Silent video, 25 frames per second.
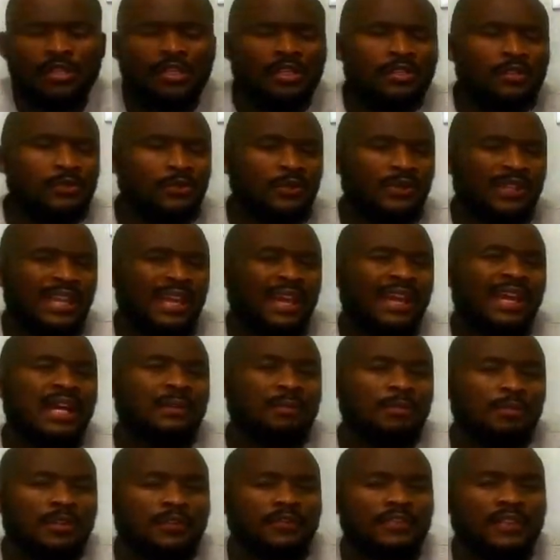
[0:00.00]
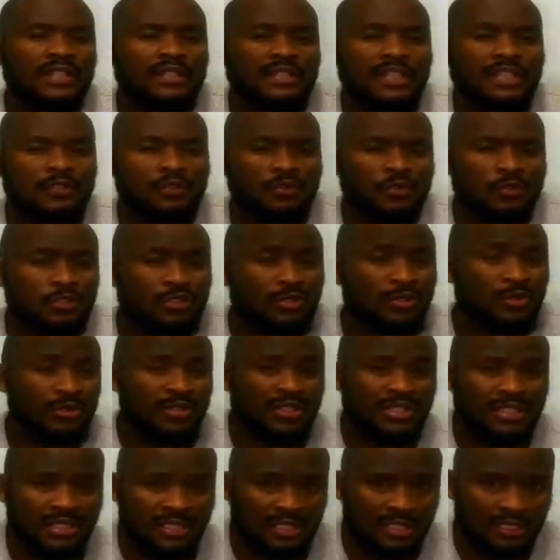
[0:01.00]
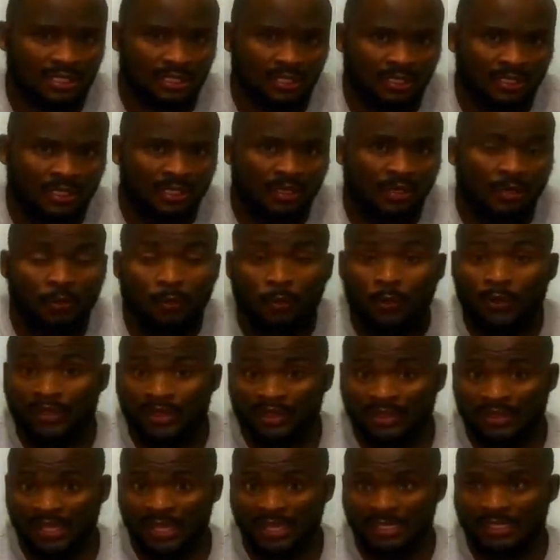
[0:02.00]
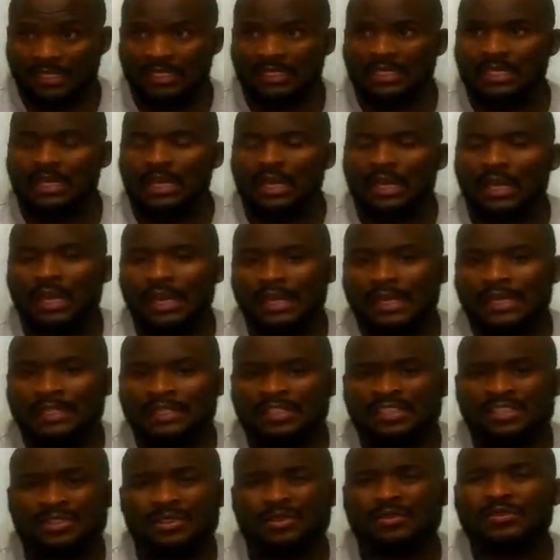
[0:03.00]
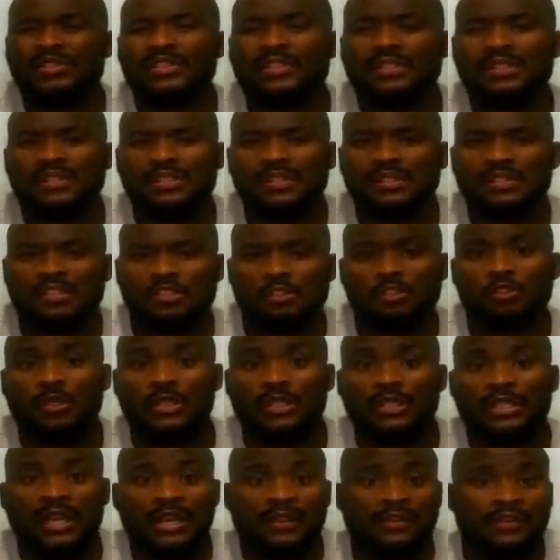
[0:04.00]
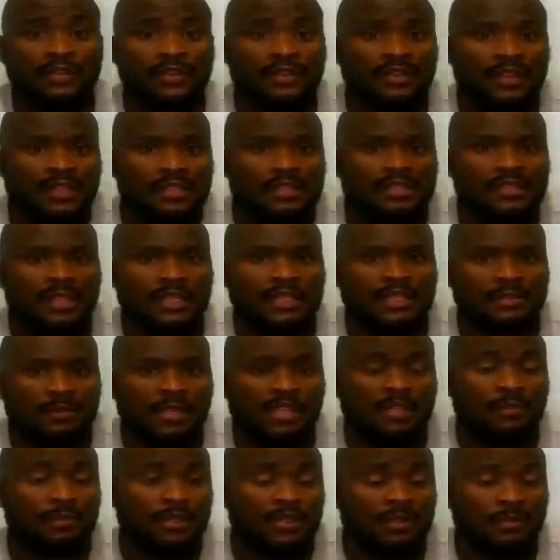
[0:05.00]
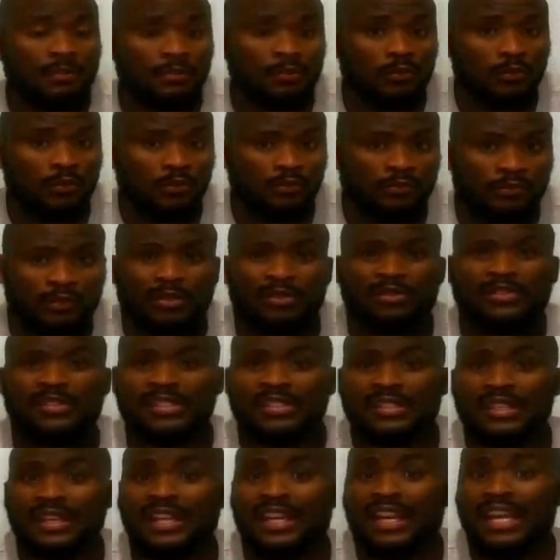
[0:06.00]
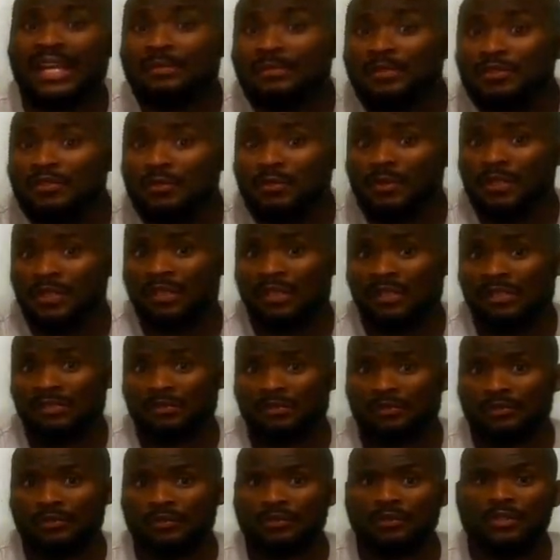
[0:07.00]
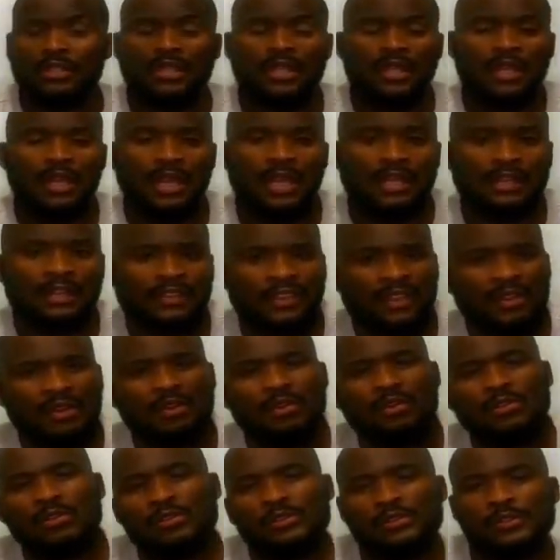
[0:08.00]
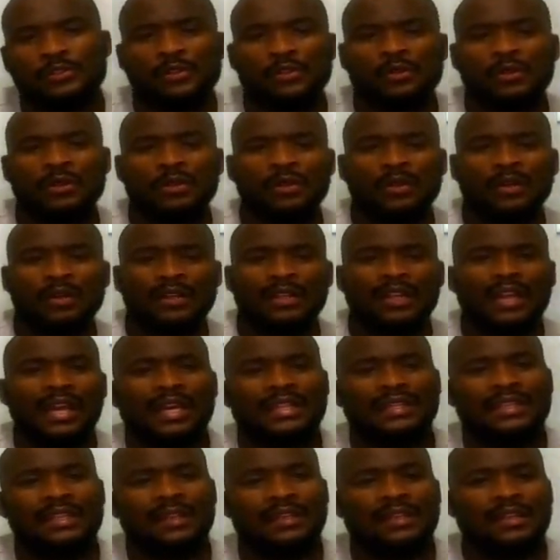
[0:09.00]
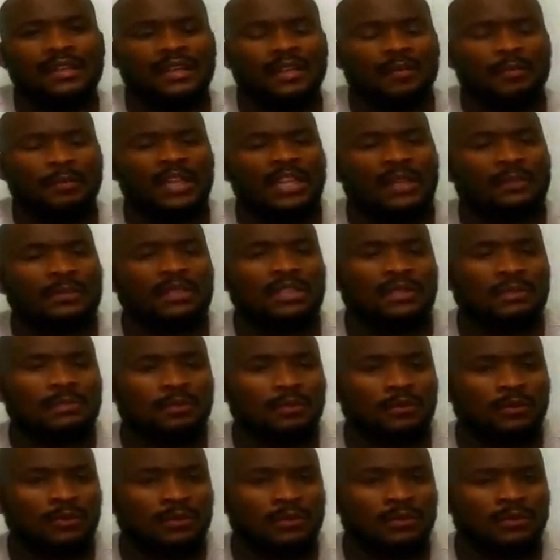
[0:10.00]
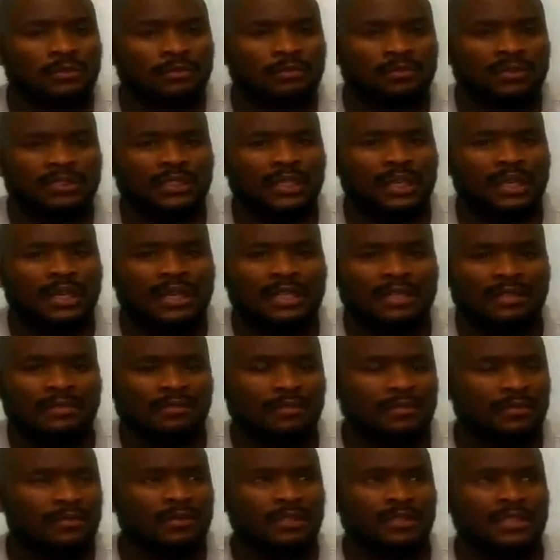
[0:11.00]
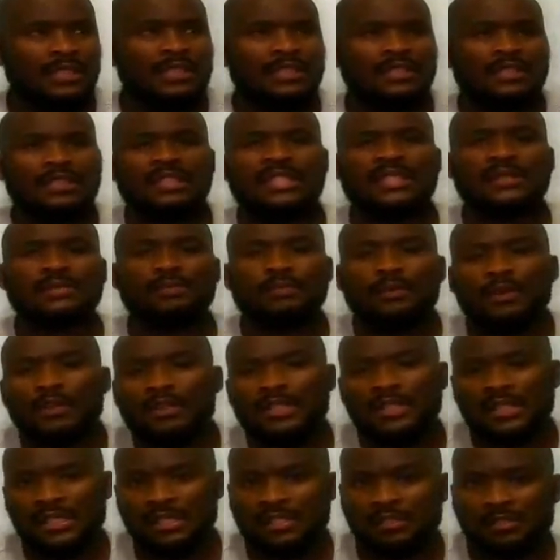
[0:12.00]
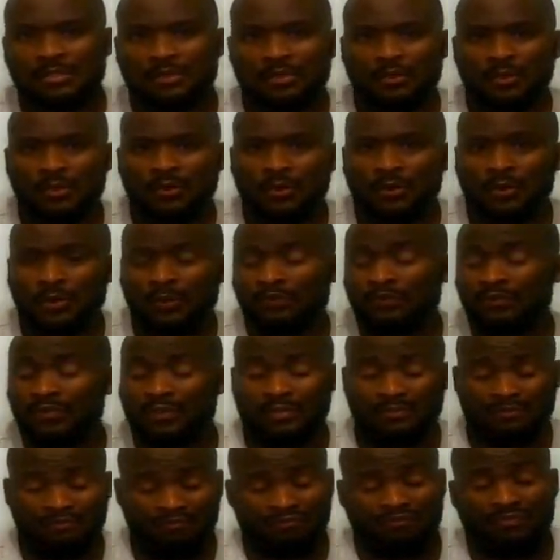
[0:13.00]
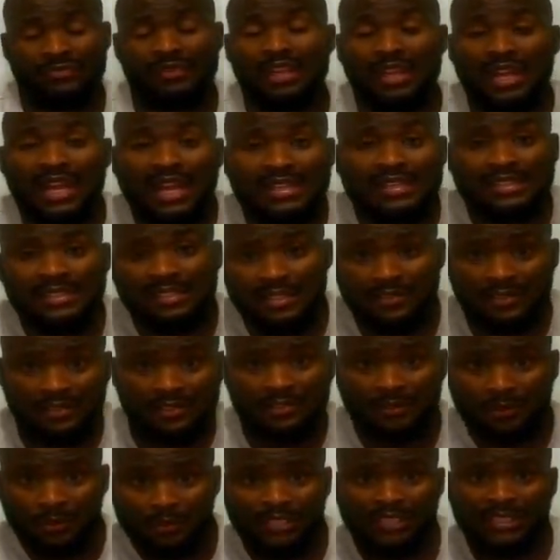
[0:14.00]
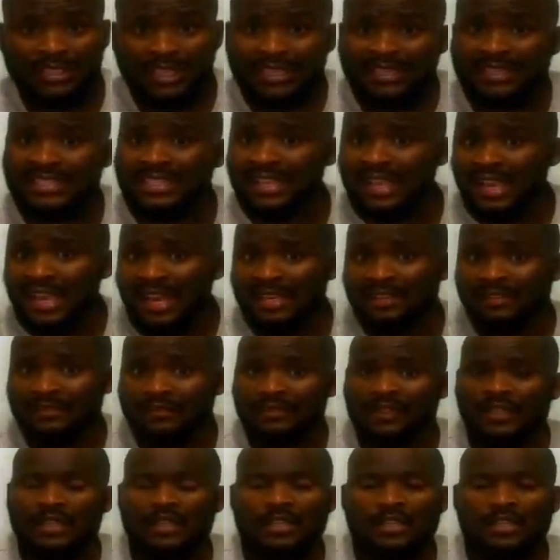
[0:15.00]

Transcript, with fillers: So there are a couple of things that you need to consider with that. And those things usually are the things that make people reconsider coming to medical school. And they also kind of make people become despondent to answer this calling that they have.